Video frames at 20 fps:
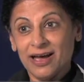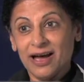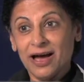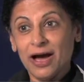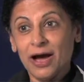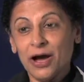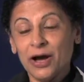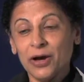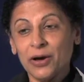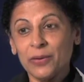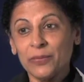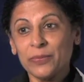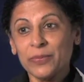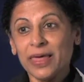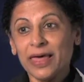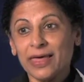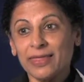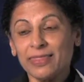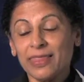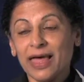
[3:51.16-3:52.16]
Um,
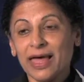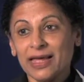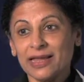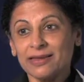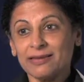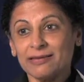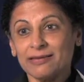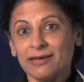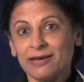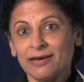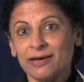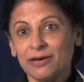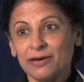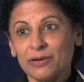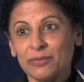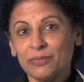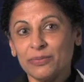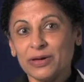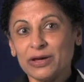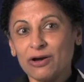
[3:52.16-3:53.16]
and that
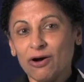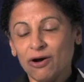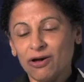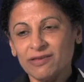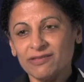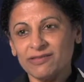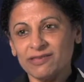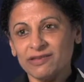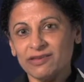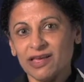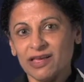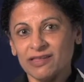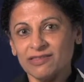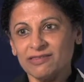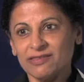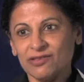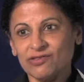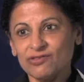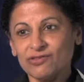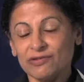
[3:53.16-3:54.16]
uh, because it has
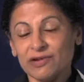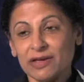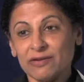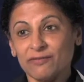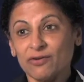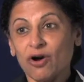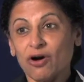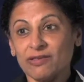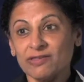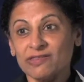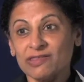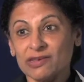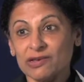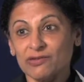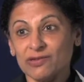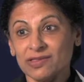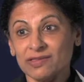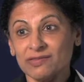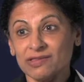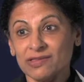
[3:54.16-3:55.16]
such grave
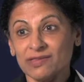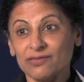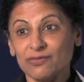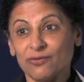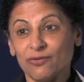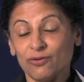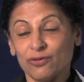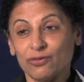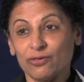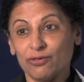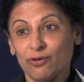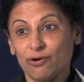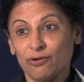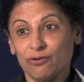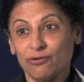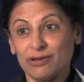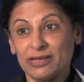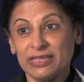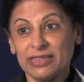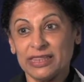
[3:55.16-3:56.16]
consequences for not
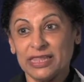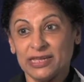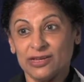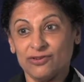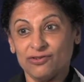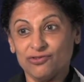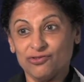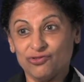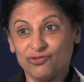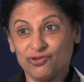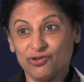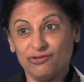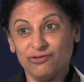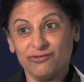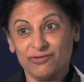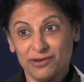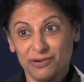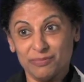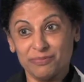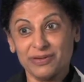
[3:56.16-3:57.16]
only their
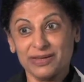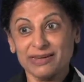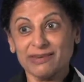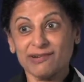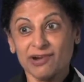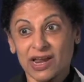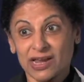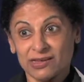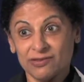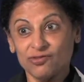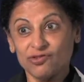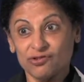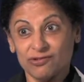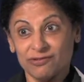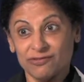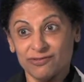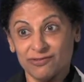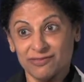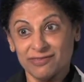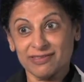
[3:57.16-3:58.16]
children, but
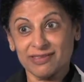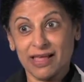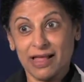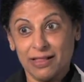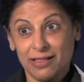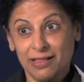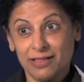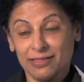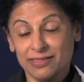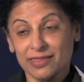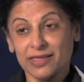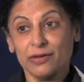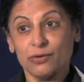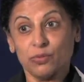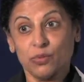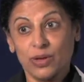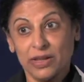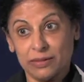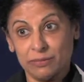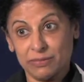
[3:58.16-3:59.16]
grandchildren's health
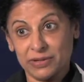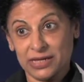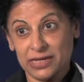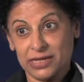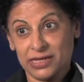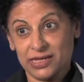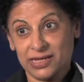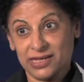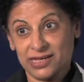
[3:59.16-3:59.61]
and well-being.